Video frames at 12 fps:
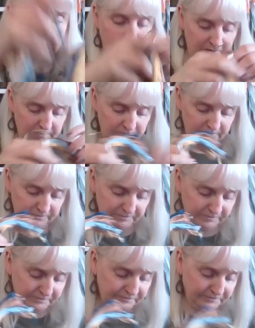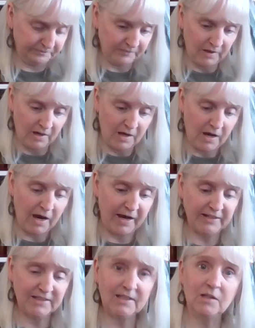But I
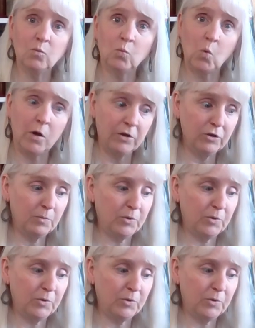had seen one other